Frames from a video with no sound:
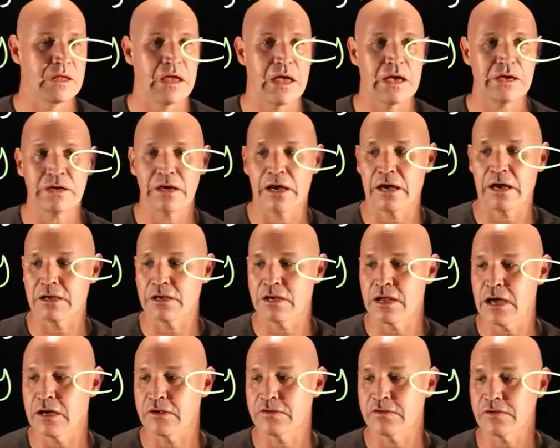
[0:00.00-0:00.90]
Okay,
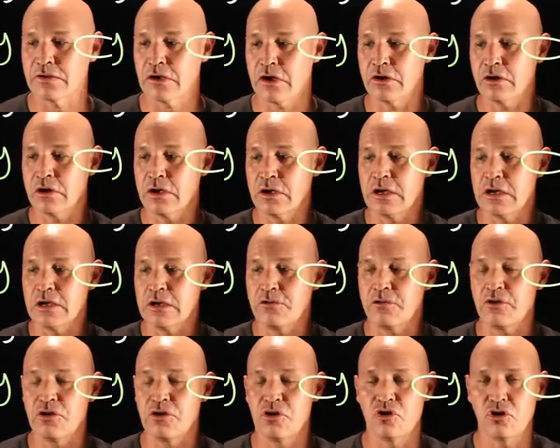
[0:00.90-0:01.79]
now so
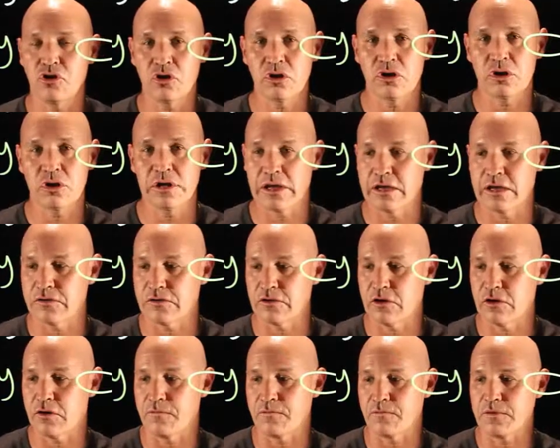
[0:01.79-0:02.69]
the nucleus
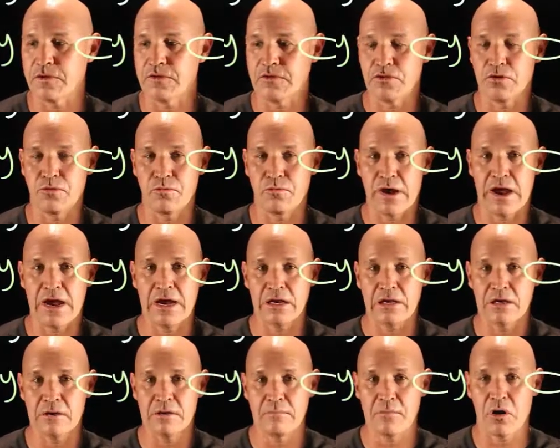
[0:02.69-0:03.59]
of this
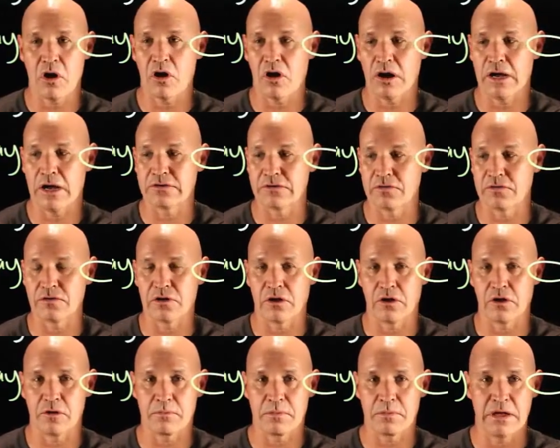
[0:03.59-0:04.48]
uranium
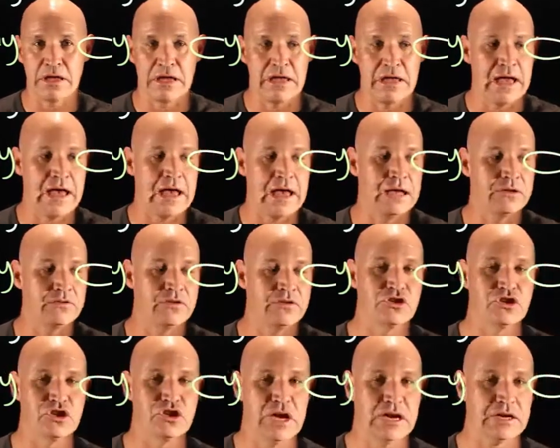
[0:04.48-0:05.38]
isotope has
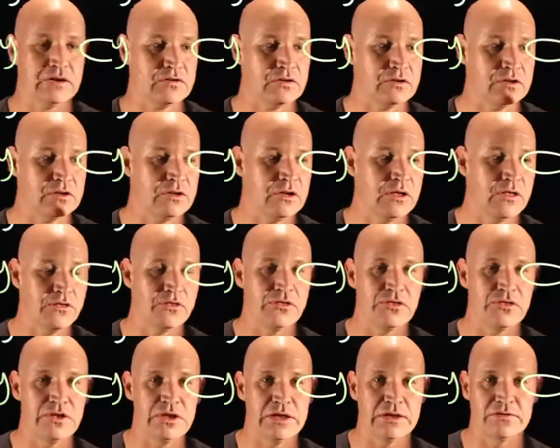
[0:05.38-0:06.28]
ejected
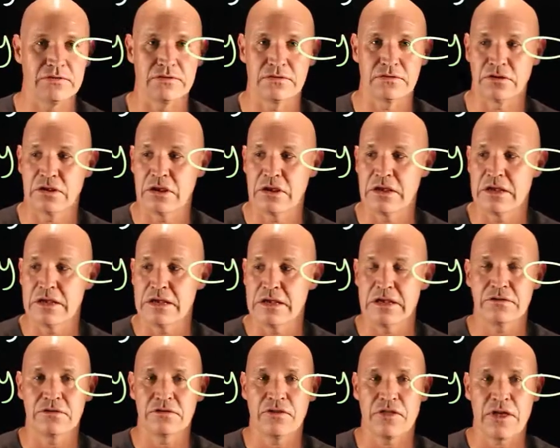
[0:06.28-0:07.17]
this.
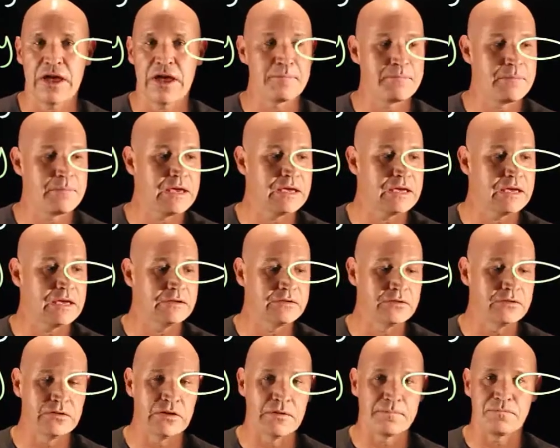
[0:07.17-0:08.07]
So that
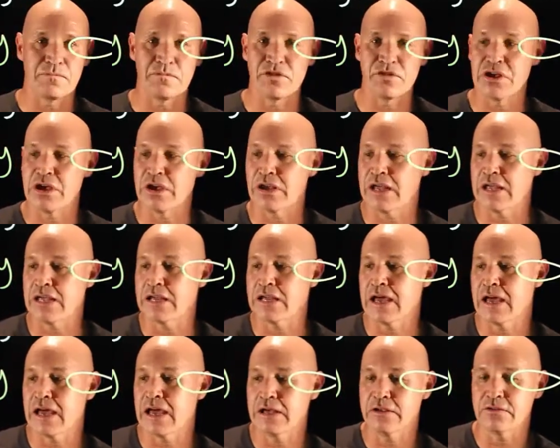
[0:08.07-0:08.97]
means that it
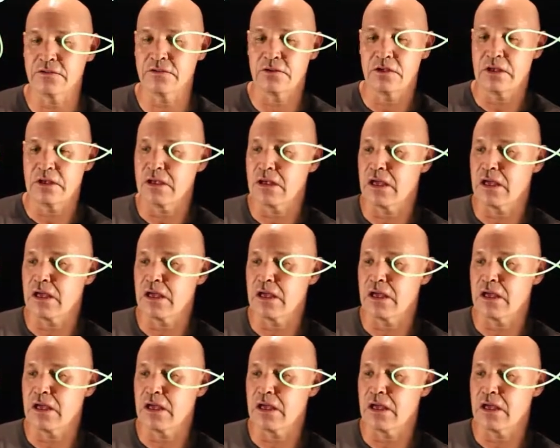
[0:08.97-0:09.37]
has